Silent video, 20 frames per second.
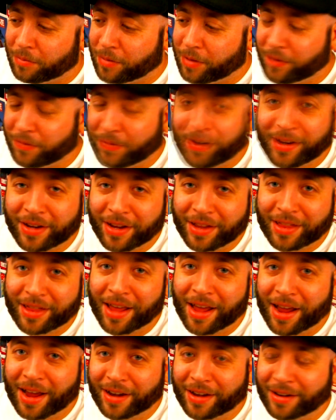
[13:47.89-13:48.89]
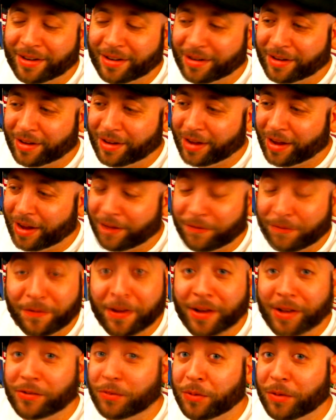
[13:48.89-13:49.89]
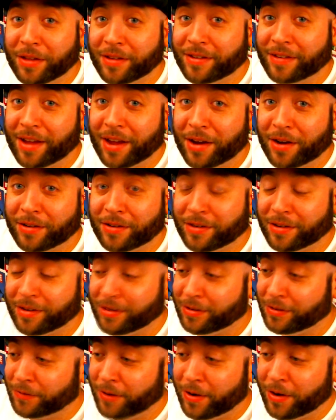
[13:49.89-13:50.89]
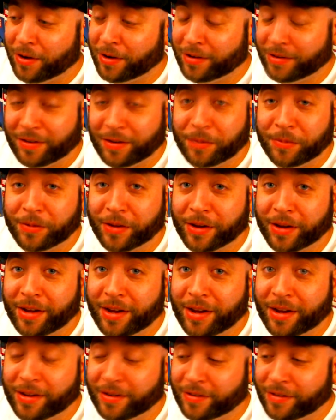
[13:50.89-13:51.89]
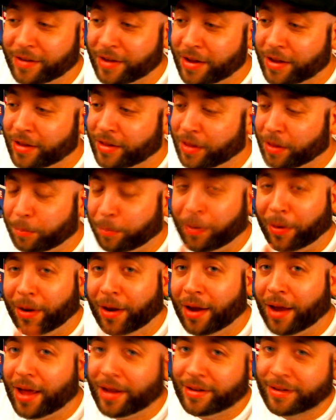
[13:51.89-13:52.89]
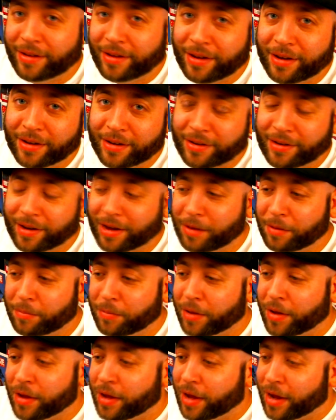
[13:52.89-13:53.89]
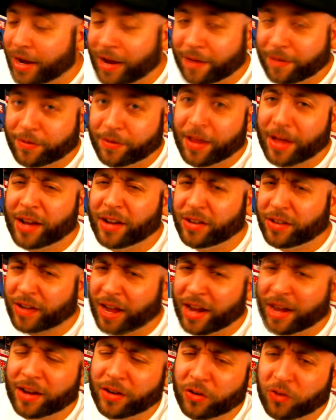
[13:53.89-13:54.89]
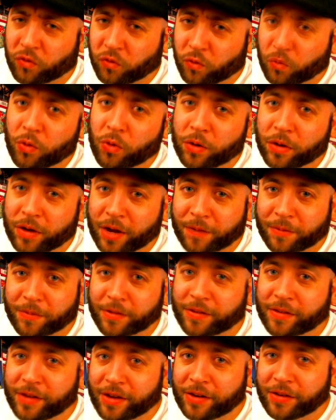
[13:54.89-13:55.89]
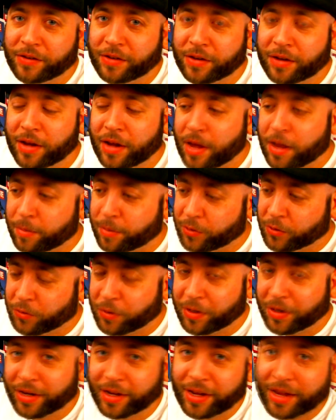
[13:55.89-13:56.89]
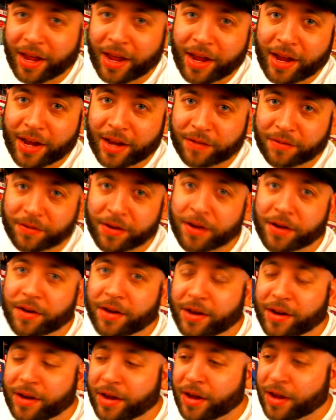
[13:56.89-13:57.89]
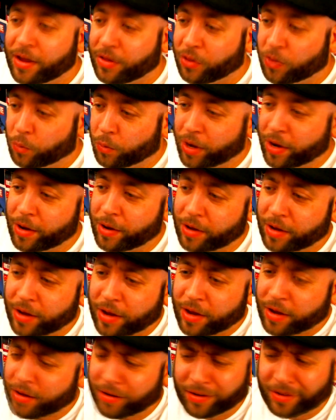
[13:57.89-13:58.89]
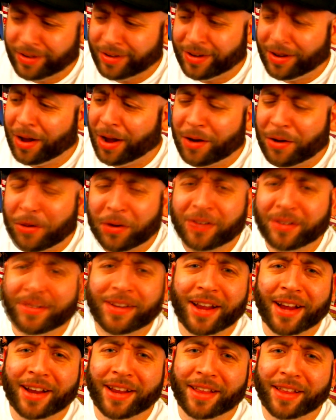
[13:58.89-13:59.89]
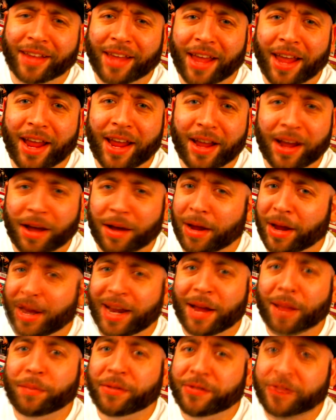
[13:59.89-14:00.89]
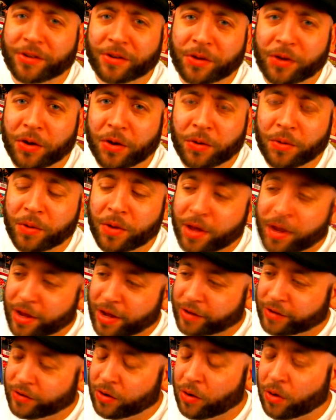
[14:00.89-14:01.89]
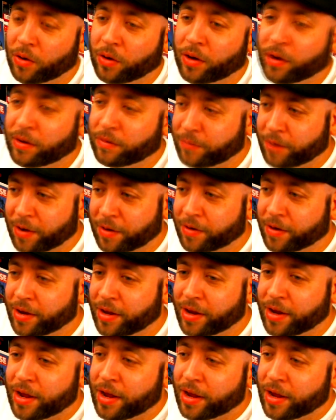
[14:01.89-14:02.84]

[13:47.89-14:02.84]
if he did that. It fits with his character because Varian seems like he is the plotting type. And after that kind of cruel conversation between the king and Varian, the way, you know, I don't understand that the king uh, an episode ago is all very